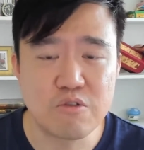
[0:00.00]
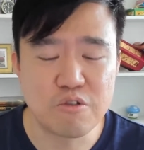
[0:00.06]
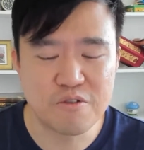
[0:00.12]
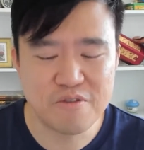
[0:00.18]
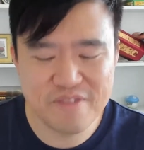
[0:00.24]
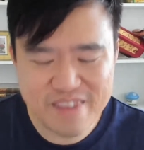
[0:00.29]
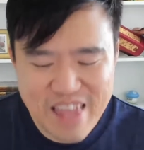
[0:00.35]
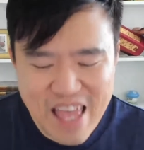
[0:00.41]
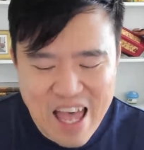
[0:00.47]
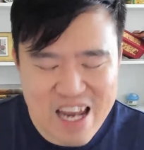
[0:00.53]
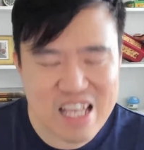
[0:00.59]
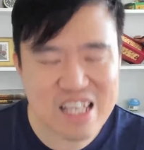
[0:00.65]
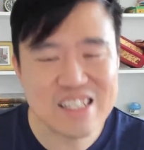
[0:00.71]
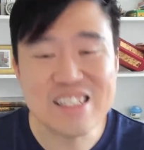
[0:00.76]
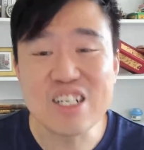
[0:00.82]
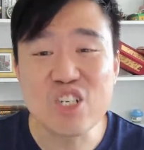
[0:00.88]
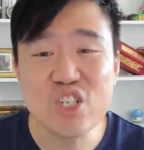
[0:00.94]
that
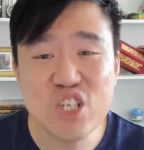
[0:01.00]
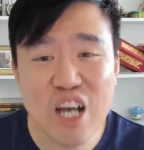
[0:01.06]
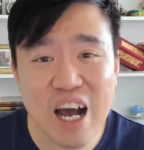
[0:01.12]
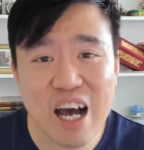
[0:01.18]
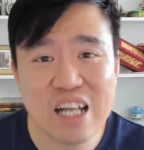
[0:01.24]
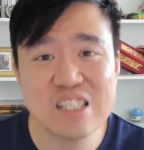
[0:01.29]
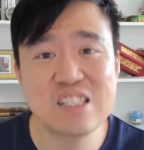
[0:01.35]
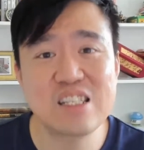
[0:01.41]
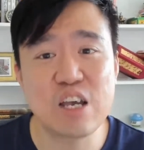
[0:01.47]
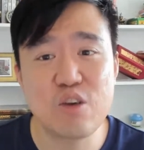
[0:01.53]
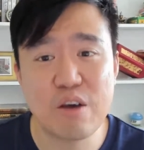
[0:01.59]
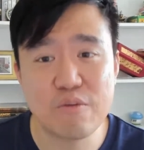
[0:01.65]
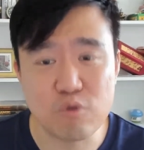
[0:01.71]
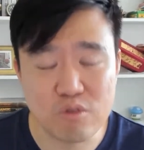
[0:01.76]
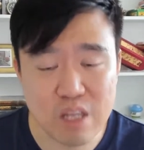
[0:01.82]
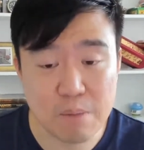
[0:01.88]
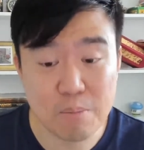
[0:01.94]
is a chance that you
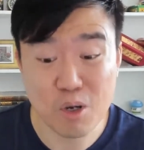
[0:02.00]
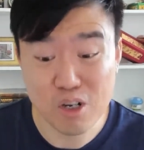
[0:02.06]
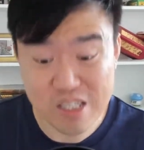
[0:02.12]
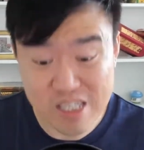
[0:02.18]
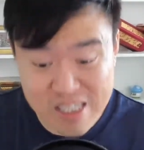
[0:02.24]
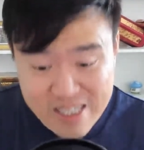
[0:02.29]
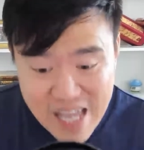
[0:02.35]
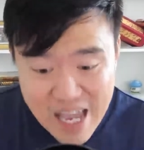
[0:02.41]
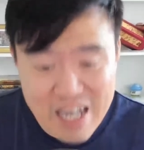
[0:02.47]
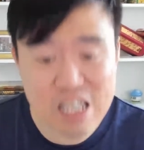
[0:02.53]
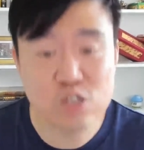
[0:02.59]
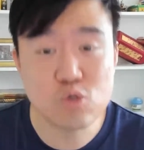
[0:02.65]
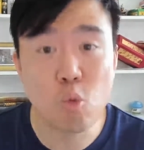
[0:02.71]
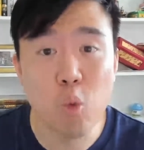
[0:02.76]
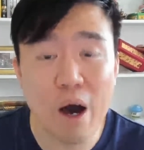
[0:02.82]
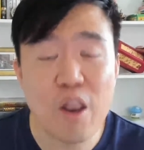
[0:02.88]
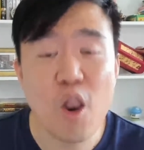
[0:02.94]
have to take, because that is
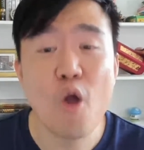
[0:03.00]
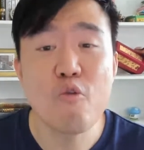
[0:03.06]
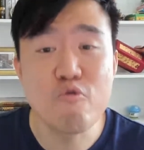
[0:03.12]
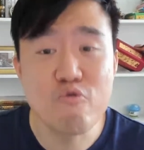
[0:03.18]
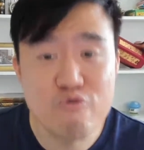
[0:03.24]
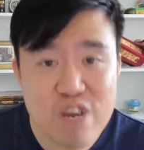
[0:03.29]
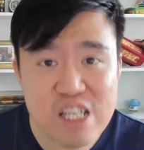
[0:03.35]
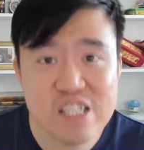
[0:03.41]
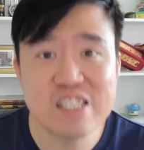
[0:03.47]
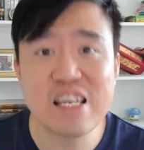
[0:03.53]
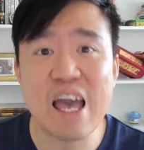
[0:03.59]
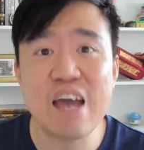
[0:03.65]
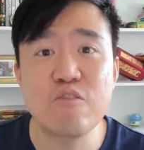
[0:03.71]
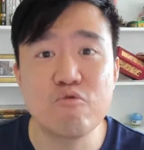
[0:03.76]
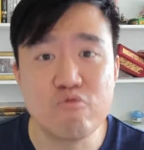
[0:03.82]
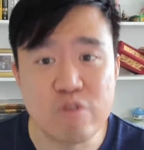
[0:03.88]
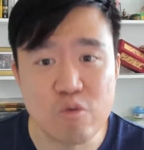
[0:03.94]
what risk
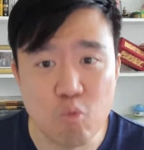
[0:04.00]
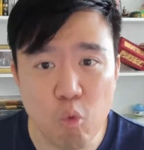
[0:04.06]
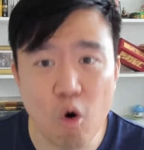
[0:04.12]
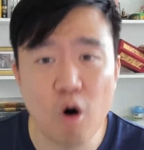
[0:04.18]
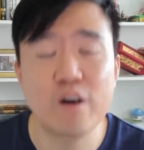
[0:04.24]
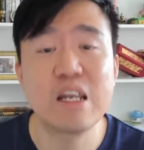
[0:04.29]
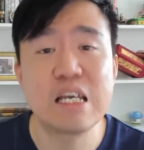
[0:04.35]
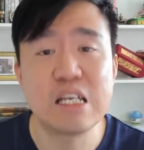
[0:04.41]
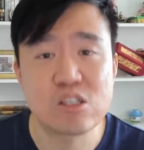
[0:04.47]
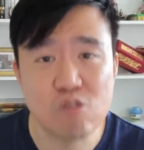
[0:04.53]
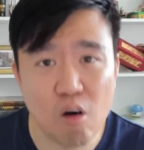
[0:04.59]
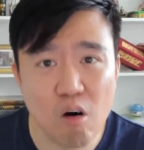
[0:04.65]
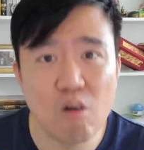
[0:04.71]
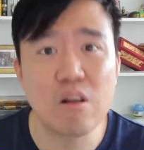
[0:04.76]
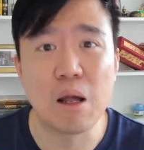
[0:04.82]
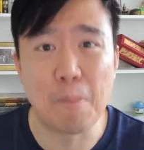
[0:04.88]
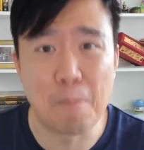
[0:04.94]
and reward is
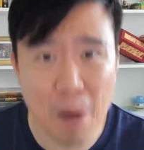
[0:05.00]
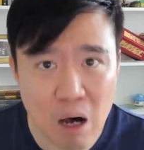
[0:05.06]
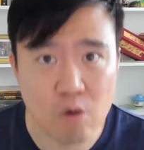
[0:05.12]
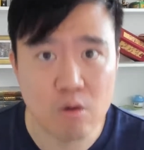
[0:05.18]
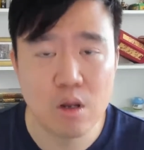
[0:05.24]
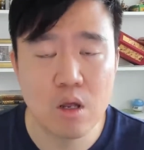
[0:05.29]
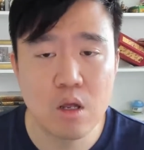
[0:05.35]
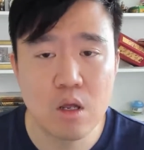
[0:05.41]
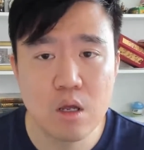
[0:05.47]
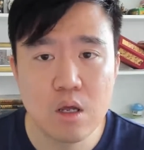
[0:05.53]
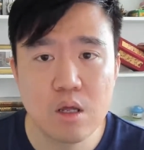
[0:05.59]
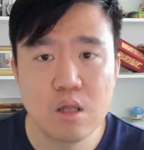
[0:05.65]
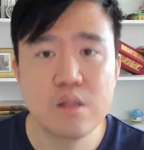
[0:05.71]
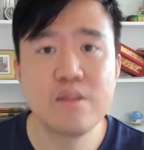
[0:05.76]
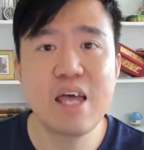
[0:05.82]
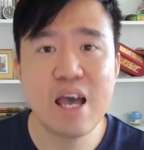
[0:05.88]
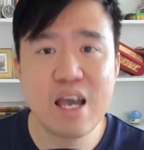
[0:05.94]
all about.
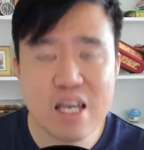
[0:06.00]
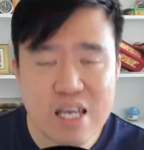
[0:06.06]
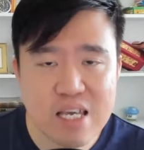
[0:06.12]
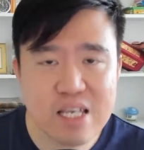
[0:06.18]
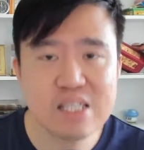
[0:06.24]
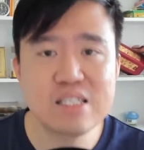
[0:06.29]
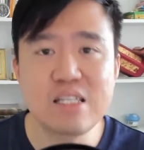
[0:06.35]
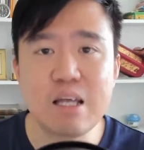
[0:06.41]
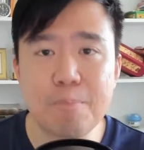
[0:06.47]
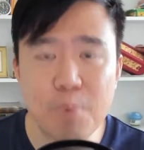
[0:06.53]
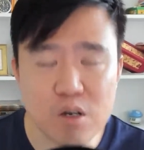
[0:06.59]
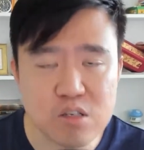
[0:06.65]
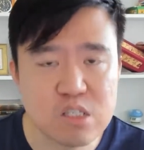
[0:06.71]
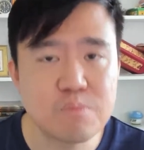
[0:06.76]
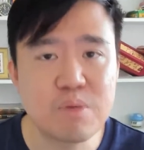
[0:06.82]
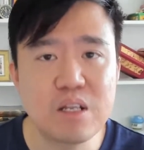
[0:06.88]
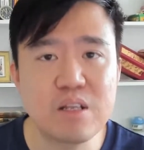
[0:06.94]
There is the
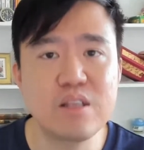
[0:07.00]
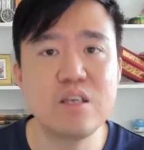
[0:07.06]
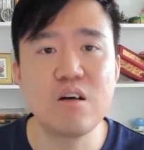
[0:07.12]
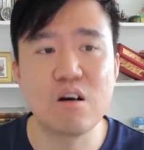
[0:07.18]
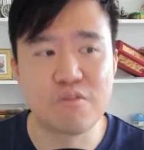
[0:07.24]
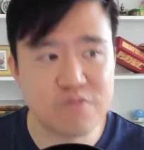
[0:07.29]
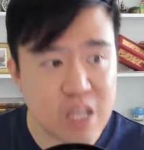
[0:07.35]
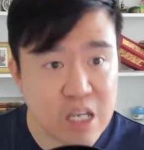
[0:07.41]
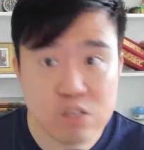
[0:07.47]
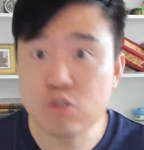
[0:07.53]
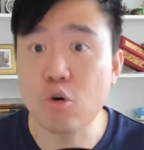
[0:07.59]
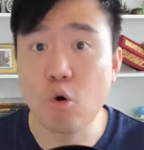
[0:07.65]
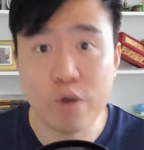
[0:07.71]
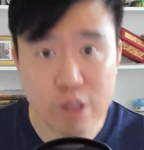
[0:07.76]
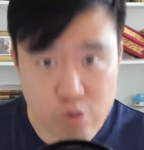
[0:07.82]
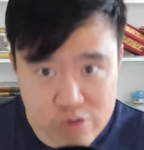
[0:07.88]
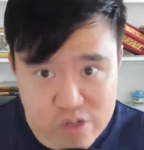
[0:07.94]
possibility of things
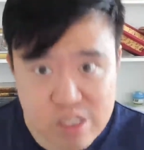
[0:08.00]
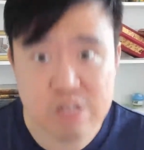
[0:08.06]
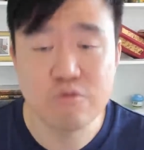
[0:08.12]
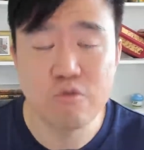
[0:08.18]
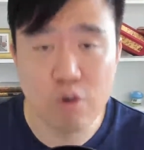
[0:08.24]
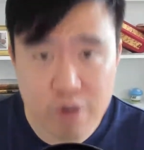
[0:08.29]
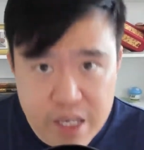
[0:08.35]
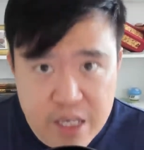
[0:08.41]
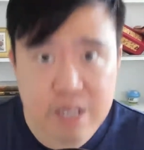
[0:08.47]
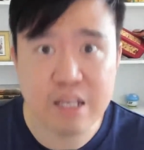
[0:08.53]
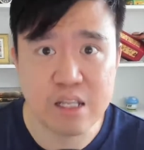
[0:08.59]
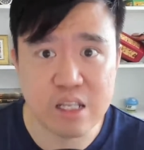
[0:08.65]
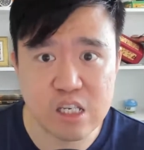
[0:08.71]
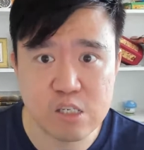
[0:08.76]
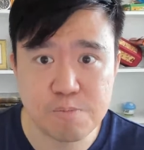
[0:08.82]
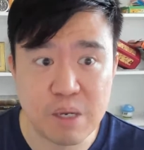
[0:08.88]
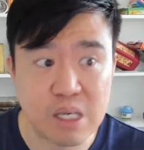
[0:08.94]
going to zero here in
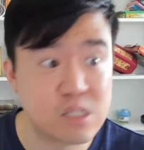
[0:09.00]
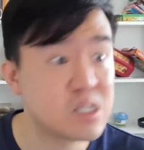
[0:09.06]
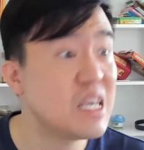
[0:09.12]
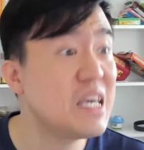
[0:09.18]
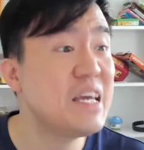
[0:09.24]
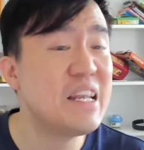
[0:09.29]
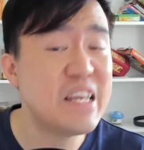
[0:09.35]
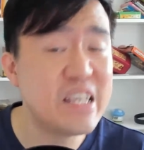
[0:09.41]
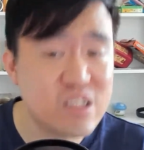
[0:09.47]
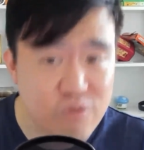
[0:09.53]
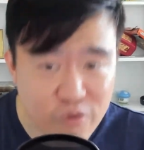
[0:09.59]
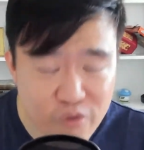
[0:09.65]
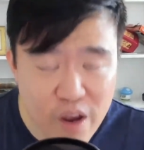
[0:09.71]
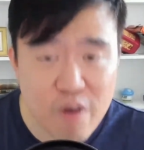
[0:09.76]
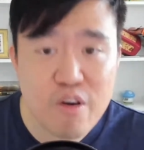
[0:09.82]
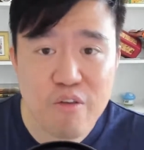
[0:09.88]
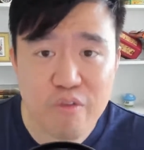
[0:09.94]
this space. It is
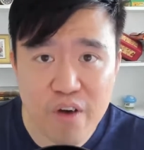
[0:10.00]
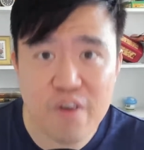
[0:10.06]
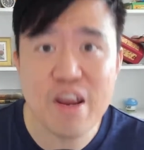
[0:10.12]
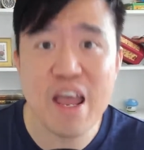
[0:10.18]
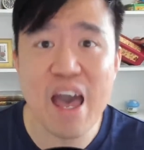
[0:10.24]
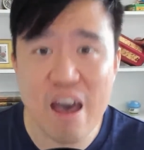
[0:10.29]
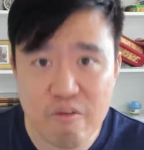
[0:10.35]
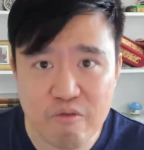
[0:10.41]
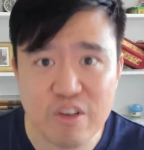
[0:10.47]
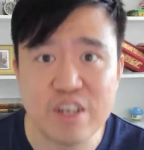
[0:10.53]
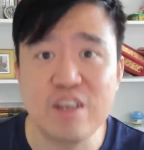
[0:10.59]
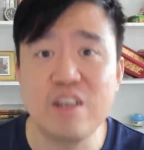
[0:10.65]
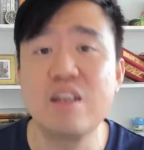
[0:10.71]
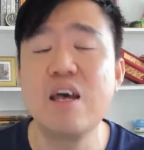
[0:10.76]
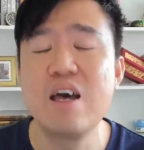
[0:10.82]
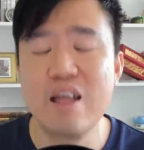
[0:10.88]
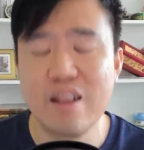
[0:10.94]
very, very
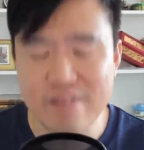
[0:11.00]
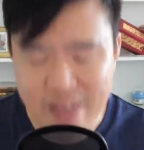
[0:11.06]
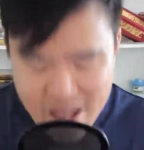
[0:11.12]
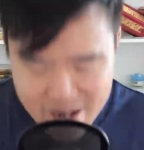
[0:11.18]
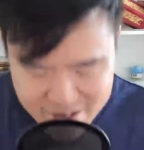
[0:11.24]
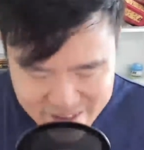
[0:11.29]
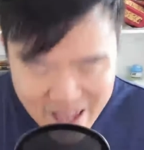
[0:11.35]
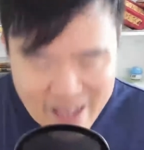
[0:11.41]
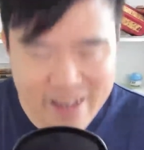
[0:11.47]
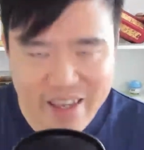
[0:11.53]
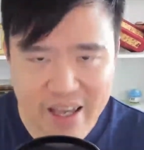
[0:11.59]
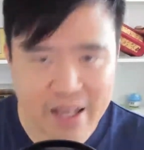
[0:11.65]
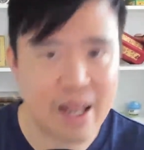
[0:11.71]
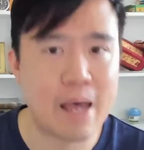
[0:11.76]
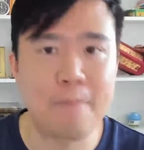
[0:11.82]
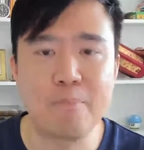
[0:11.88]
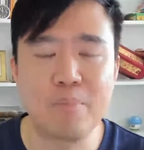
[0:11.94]
evident that that can
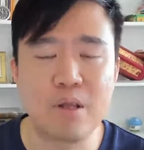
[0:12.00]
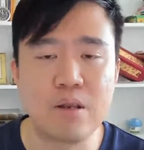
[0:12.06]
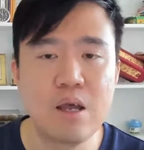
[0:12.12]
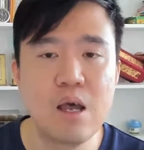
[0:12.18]
happen.